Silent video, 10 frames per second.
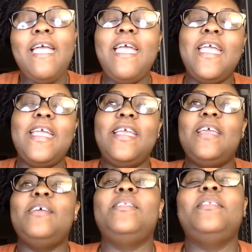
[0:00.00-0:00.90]

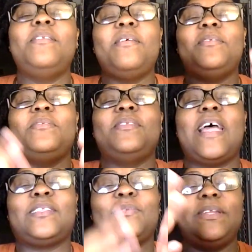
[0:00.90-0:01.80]
And
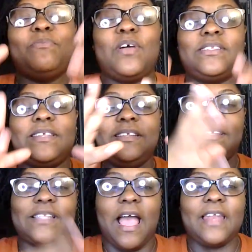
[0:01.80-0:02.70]
that's when, once he
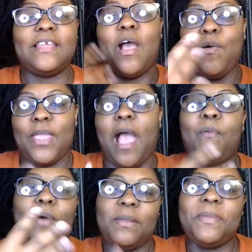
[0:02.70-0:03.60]
decided, okay,
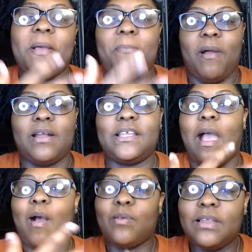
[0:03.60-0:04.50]
I want to be a part of
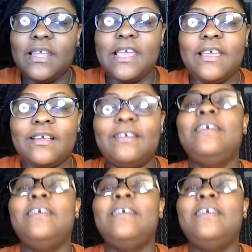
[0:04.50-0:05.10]
y'all clique,